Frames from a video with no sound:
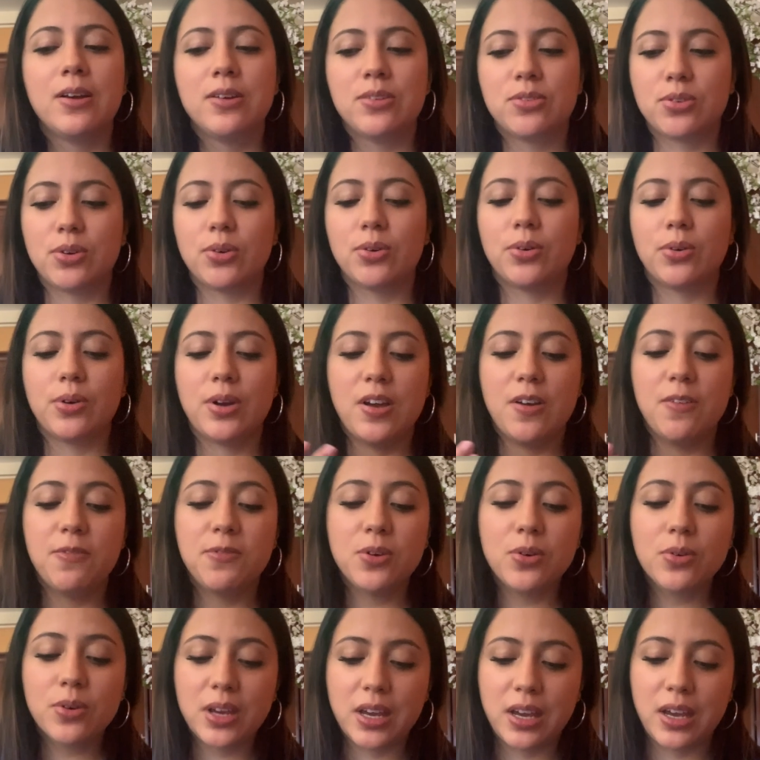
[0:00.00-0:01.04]
So if
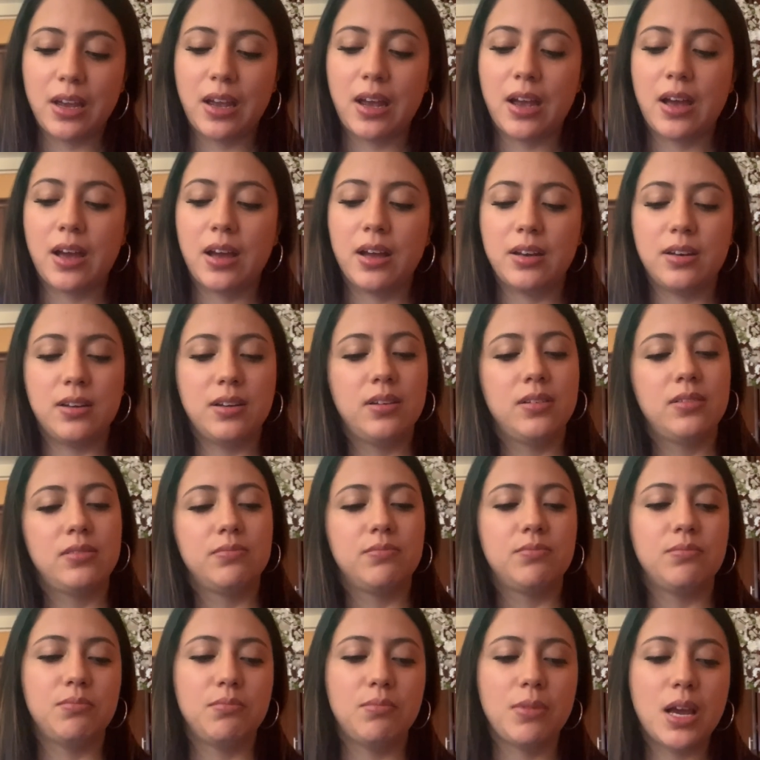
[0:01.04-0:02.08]
you can,
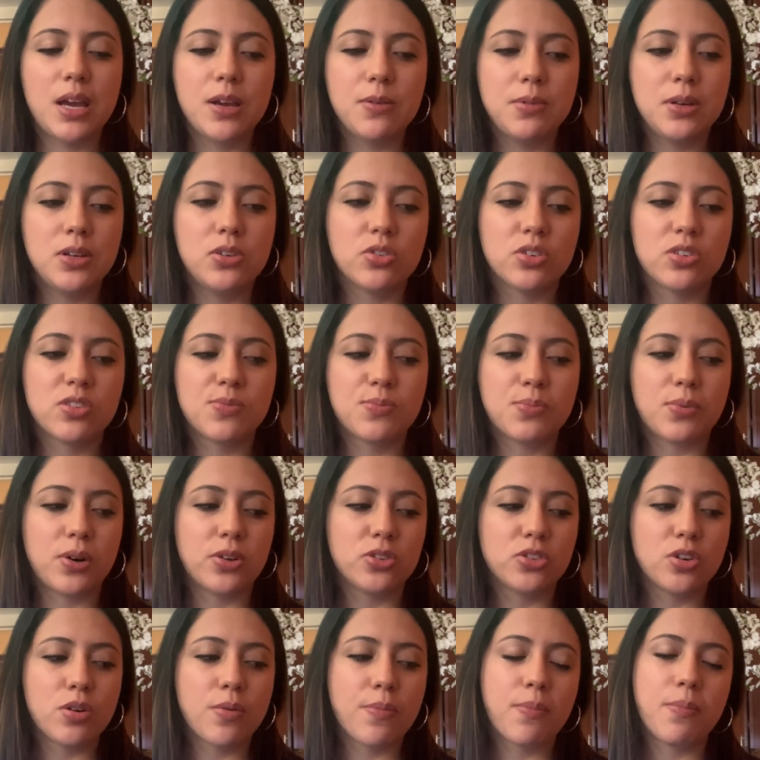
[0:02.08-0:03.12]
maybe just
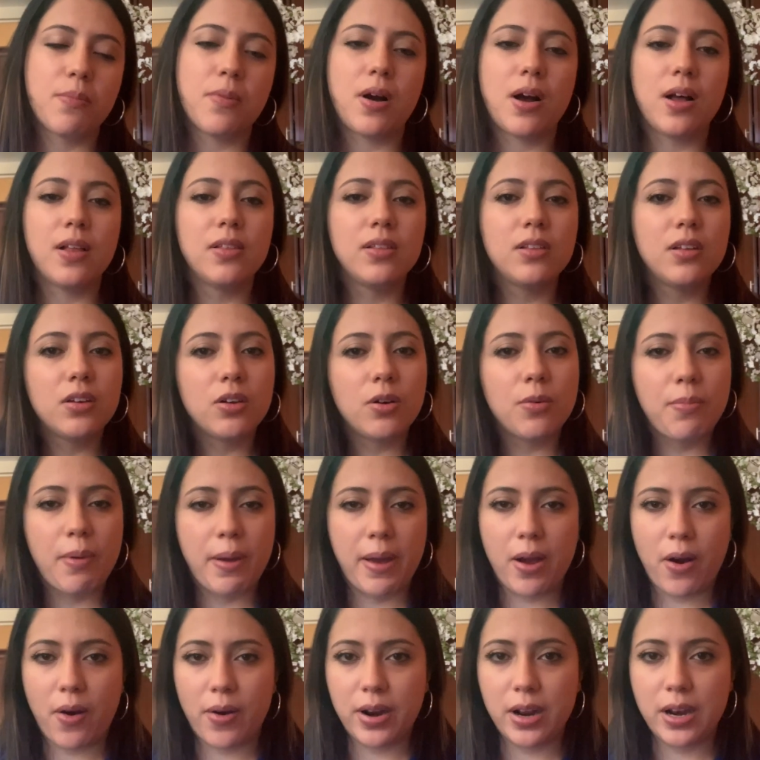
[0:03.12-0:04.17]
brush up a little
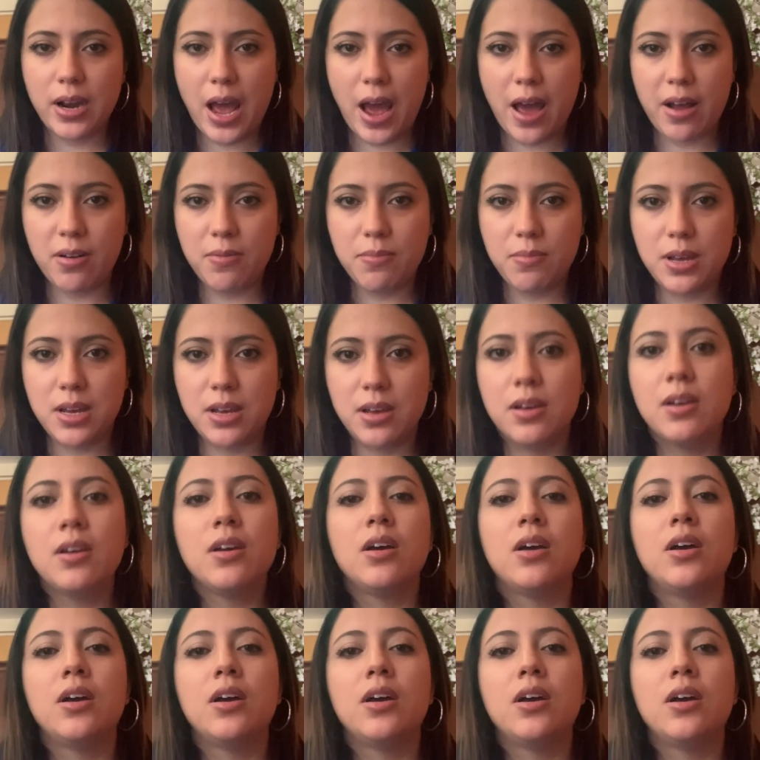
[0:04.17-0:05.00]
bit on anatomy.